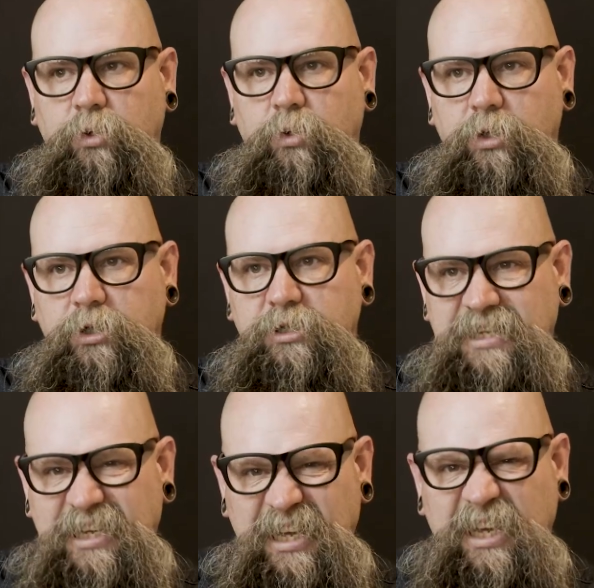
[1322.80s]
or
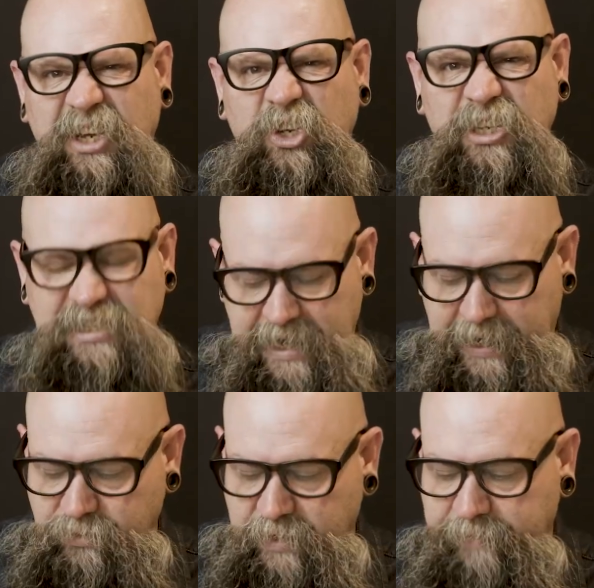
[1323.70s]
dig in or
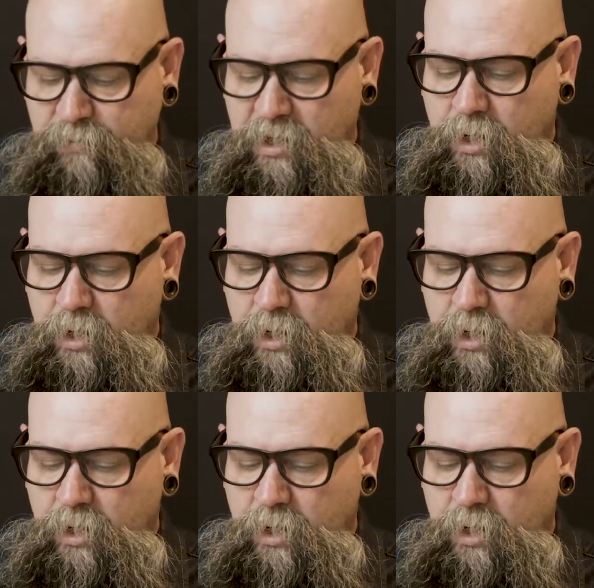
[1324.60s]
detect, right?